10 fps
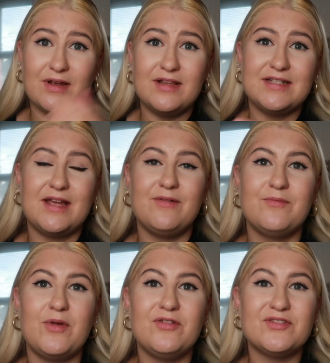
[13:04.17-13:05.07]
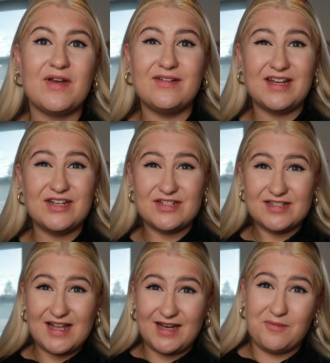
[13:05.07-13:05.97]
throughout the day with most
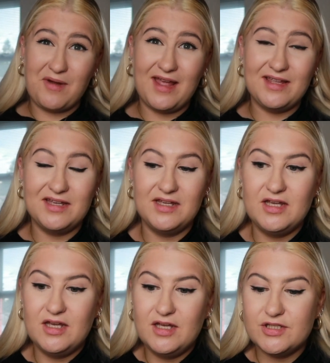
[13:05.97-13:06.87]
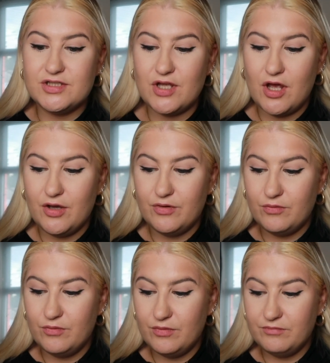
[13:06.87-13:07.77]
foundations anyway.
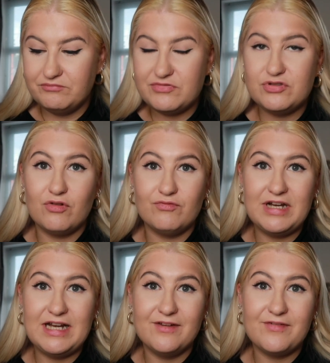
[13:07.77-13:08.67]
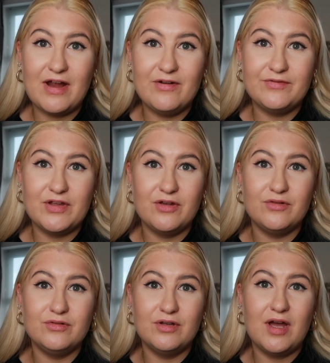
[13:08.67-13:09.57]
So it's not really a fair
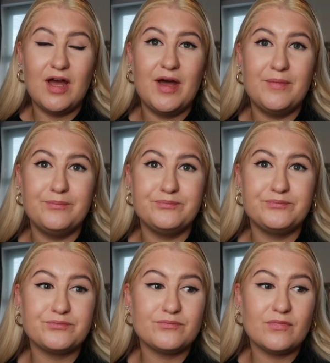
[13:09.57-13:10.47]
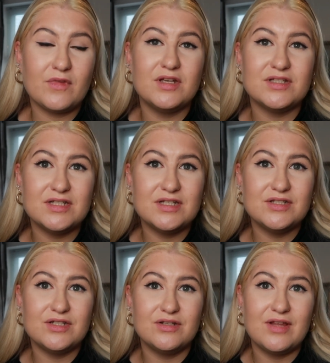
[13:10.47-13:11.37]
review because I
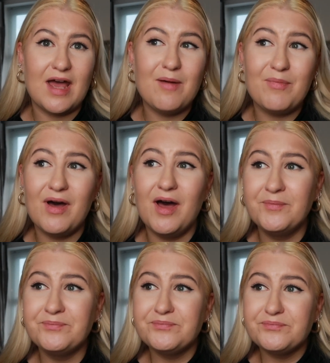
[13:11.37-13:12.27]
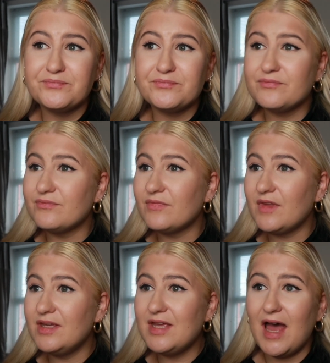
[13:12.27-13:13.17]
didn't do that, but
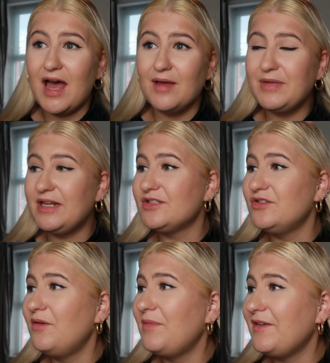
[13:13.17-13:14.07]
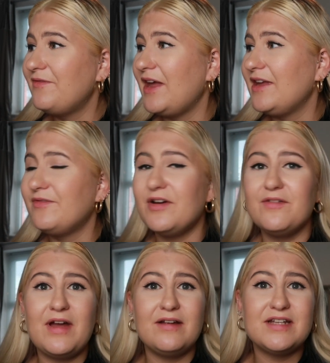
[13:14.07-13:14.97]
yeah, I mean, it's not my
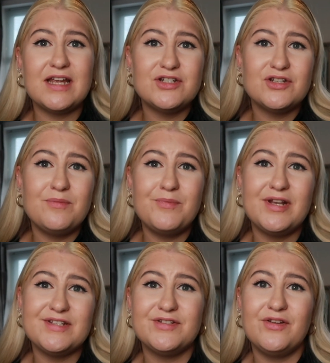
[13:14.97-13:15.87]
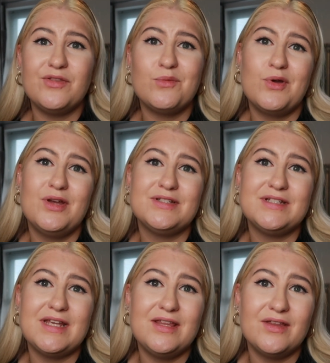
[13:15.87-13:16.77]
favourite foundation, but it's not the
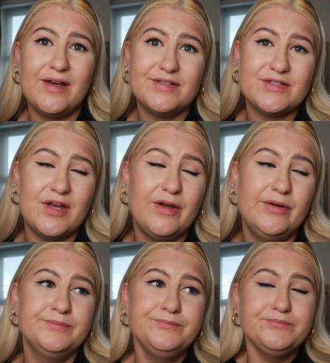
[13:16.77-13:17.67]
worst either. So